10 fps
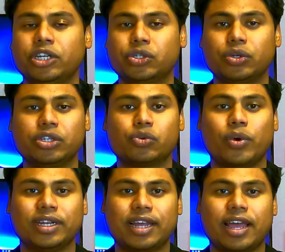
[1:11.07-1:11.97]
ratio is
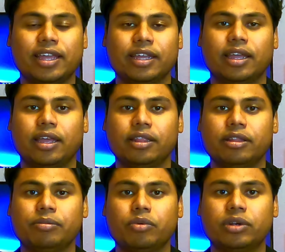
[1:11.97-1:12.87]
quite high
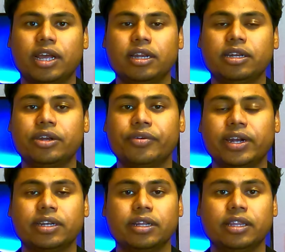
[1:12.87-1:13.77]
and the mortality
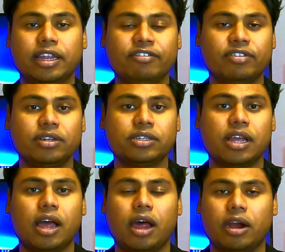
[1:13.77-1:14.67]
rate in infants
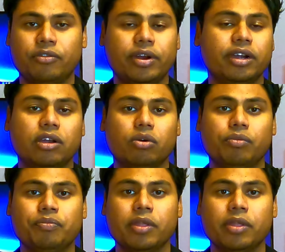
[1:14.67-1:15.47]
are very low,